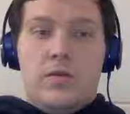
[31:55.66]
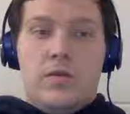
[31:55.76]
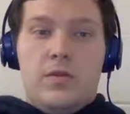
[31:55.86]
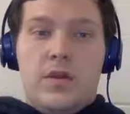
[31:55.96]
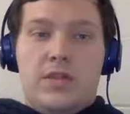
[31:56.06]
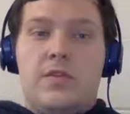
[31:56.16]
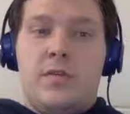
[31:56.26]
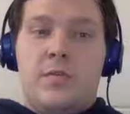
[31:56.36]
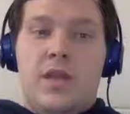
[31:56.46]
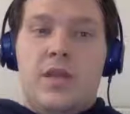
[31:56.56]
they're asking for
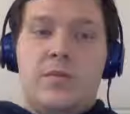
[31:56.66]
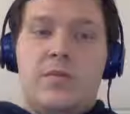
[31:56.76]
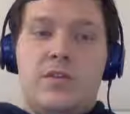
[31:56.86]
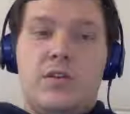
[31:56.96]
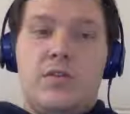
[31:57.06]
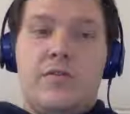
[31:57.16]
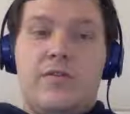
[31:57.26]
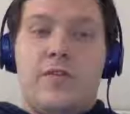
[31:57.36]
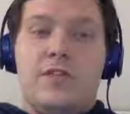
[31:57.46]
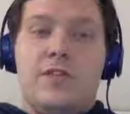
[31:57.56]
the minimum. So the
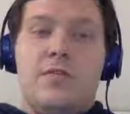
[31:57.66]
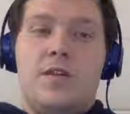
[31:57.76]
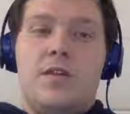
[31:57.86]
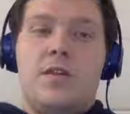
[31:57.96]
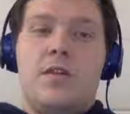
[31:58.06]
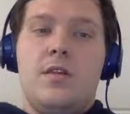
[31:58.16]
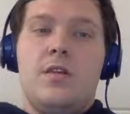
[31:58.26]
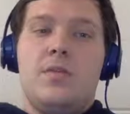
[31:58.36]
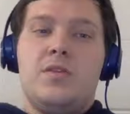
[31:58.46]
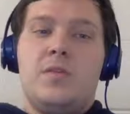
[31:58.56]
first and fifth
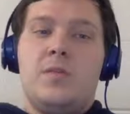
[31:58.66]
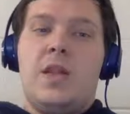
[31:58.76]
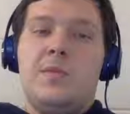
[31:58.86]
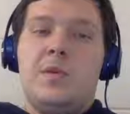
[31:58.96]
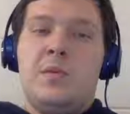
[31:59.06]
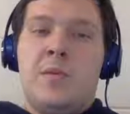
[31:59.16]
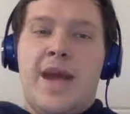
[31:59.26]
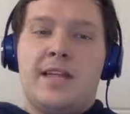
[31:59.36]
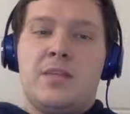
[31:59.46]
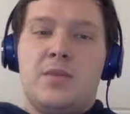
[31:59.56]
numbers are minimum and
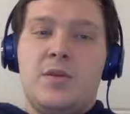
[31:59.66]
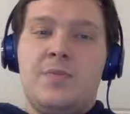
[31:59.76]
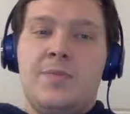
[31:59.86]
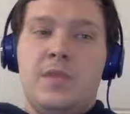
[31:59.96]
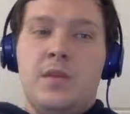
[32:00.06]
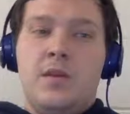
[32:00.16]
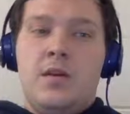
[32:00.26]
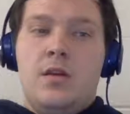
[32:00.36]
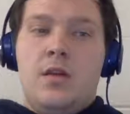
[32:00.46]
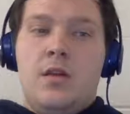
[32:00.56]
maximum.
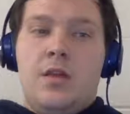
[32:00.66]
The